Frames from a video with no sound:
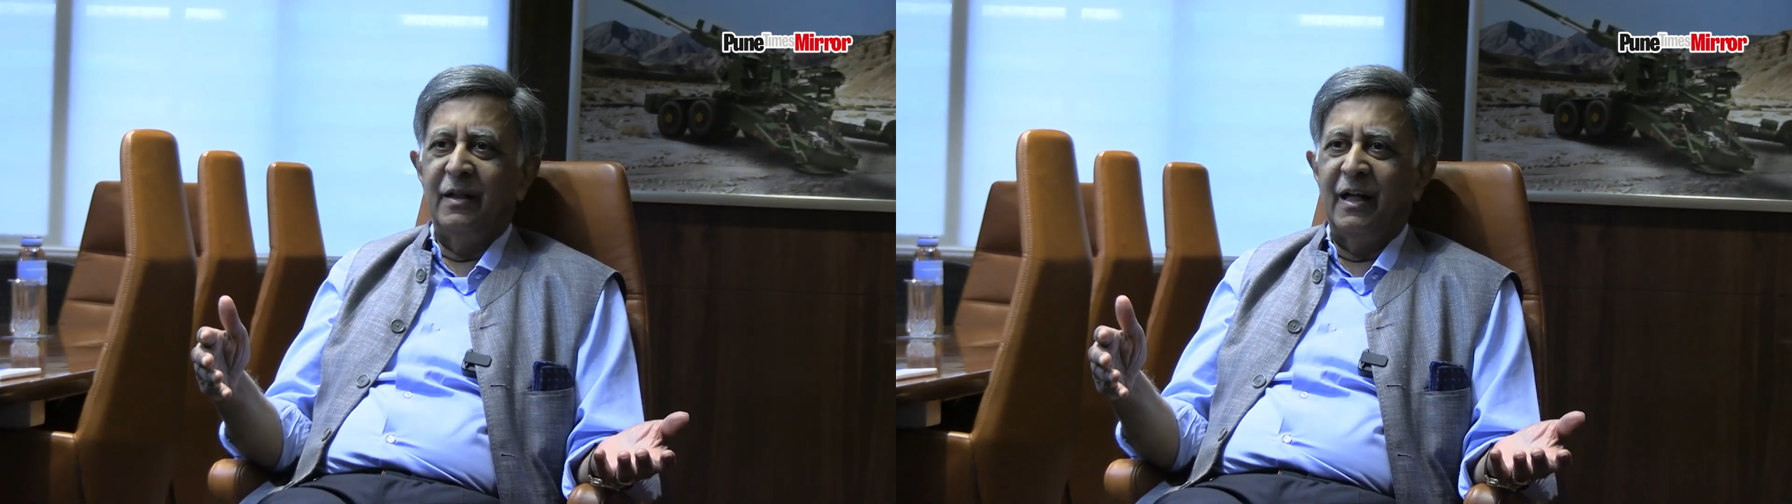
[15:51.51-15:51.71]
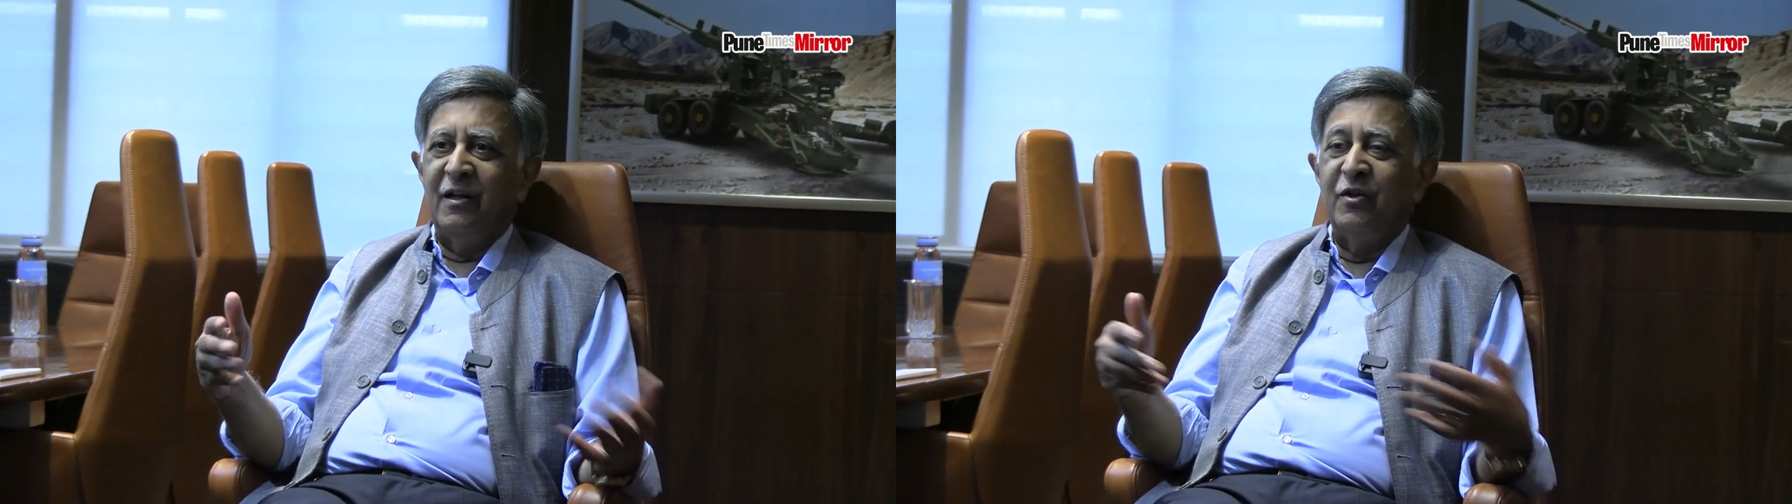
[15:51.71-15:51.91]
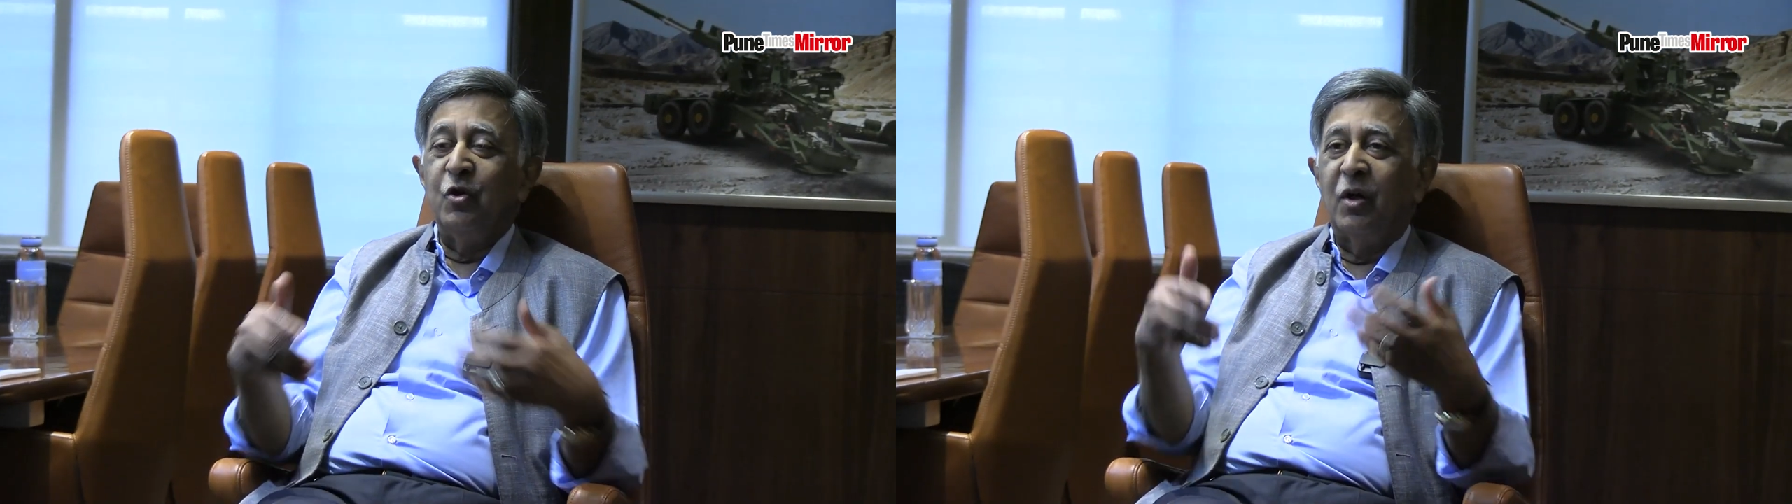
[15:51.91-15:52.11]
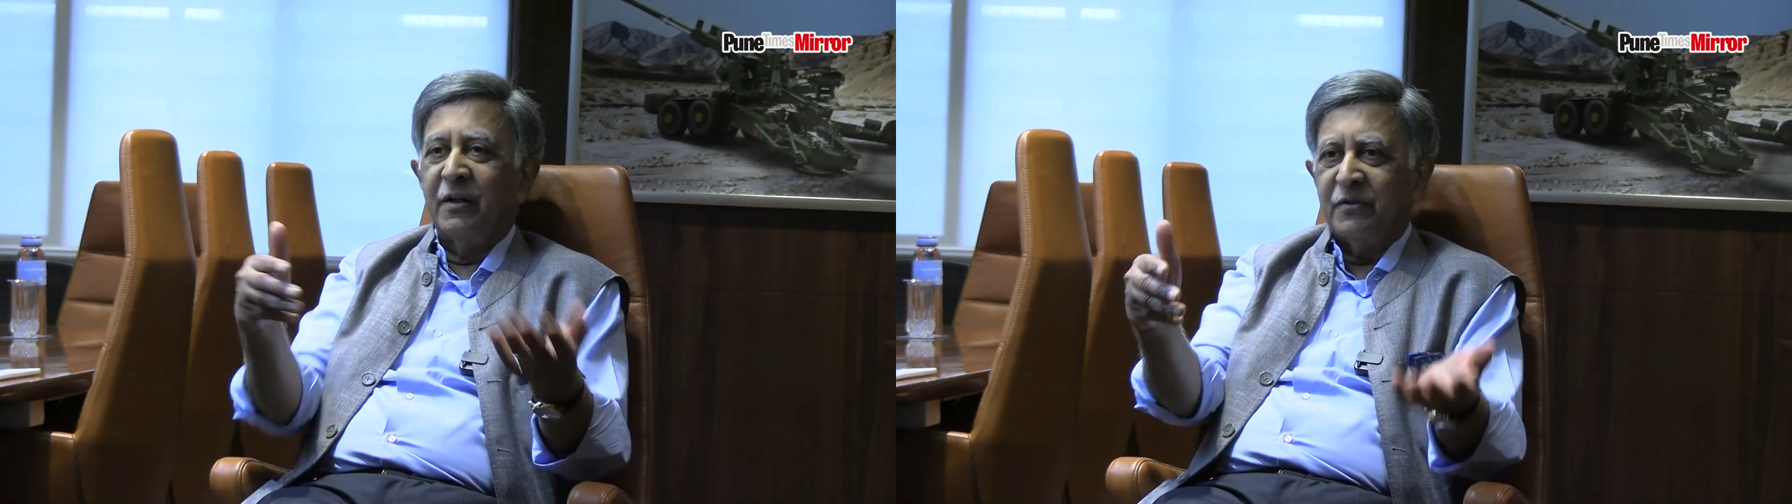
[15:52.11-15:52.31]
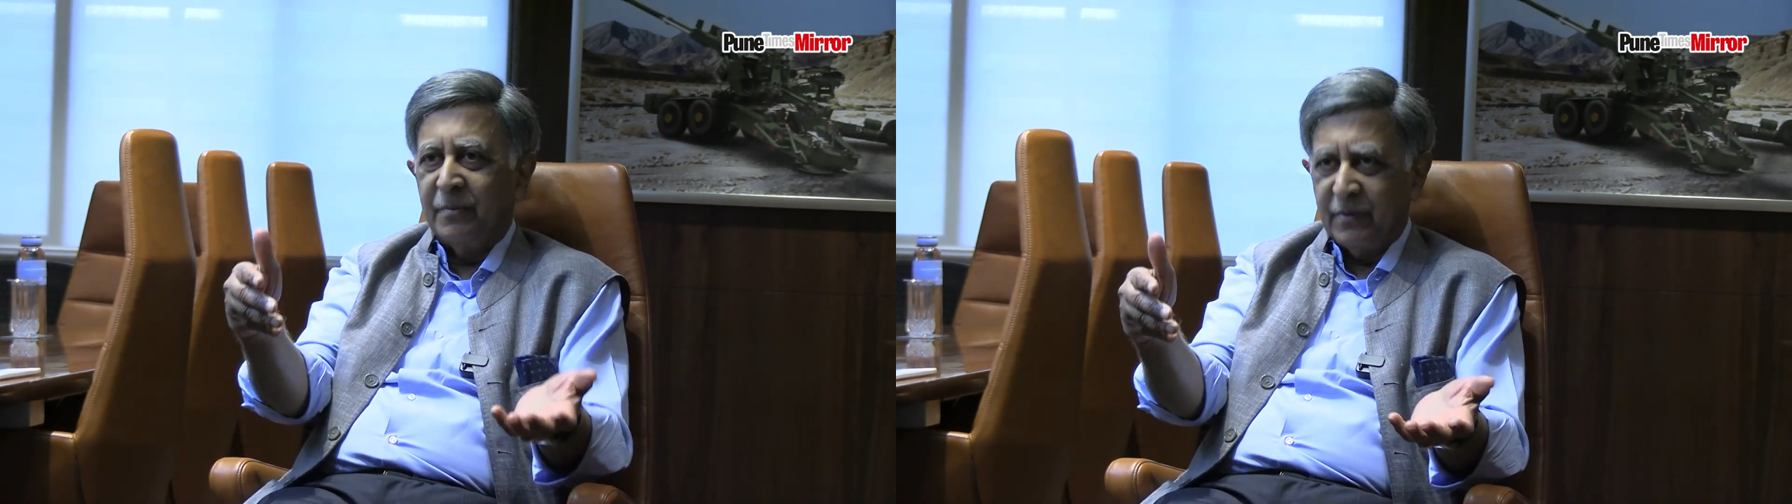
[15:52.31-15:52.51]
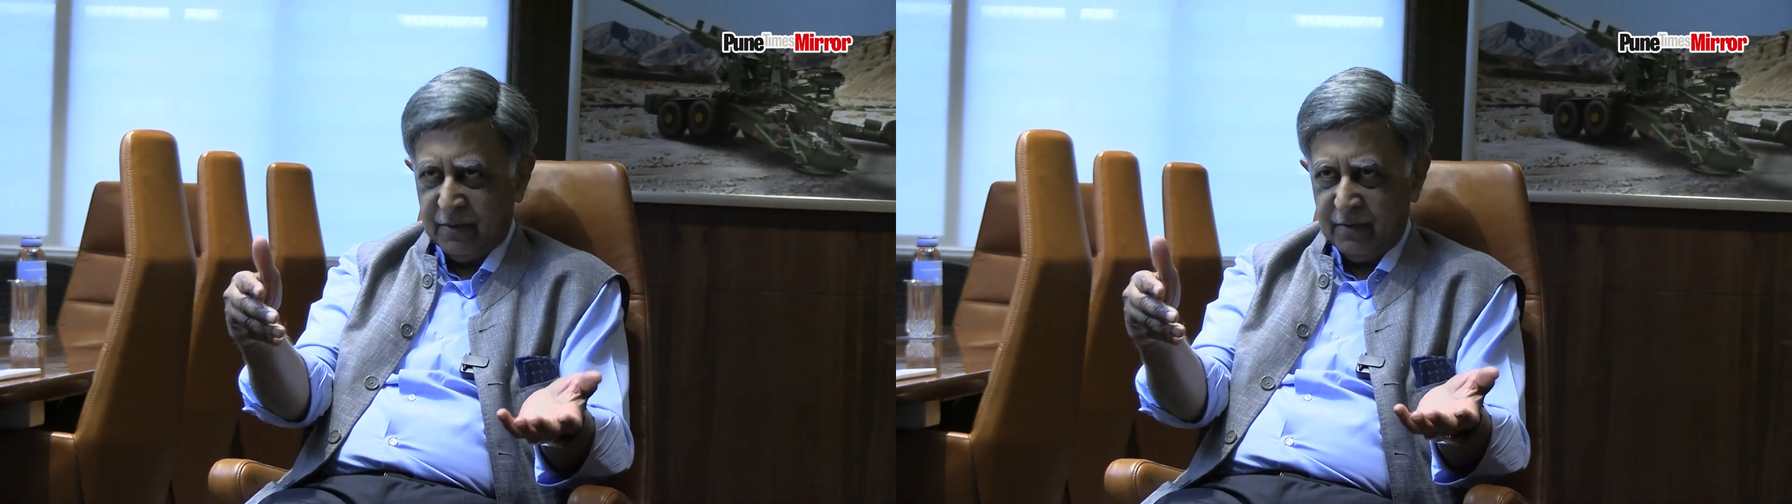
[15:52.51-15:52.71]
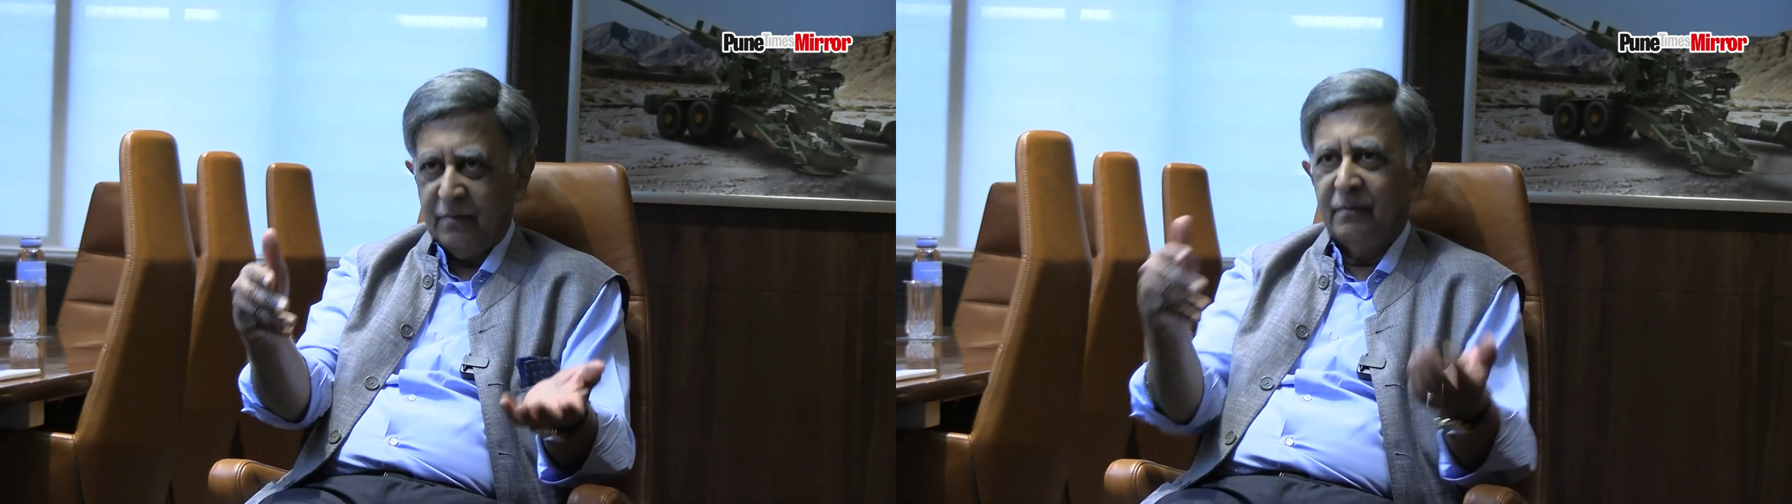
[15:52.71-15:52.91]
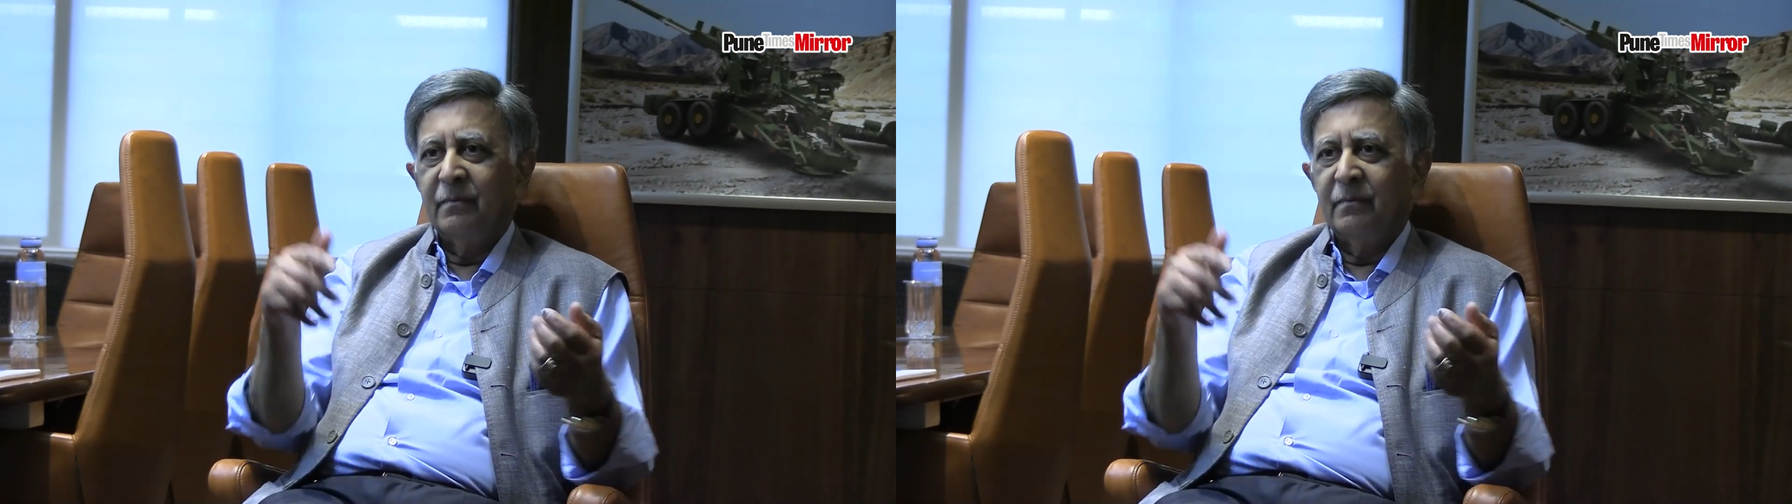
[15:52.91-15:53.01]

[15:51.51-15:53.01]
at least your customers